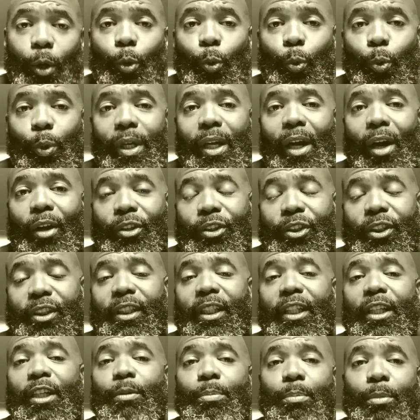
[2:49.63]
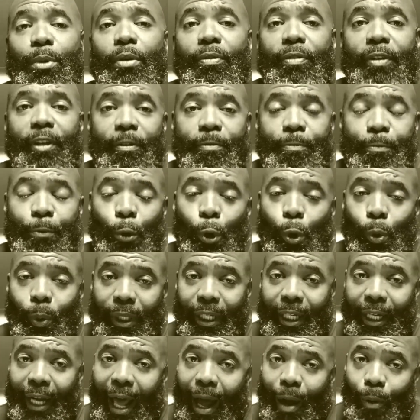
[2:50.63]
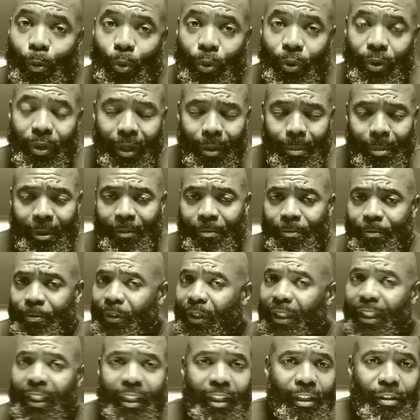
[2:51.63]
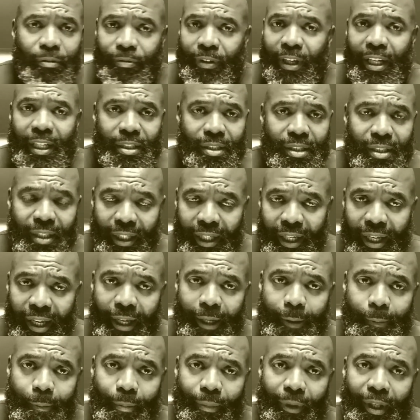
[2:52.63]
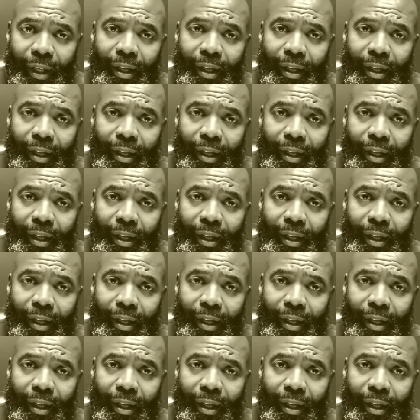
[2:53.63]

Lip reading: We are still moving forward. And I want you to be fully convinced again